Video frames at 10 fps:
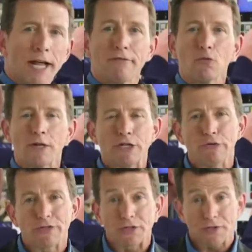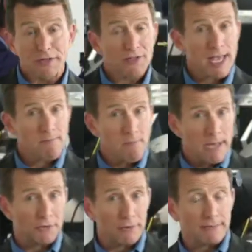everyone uses the same
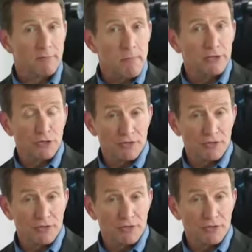metric to measure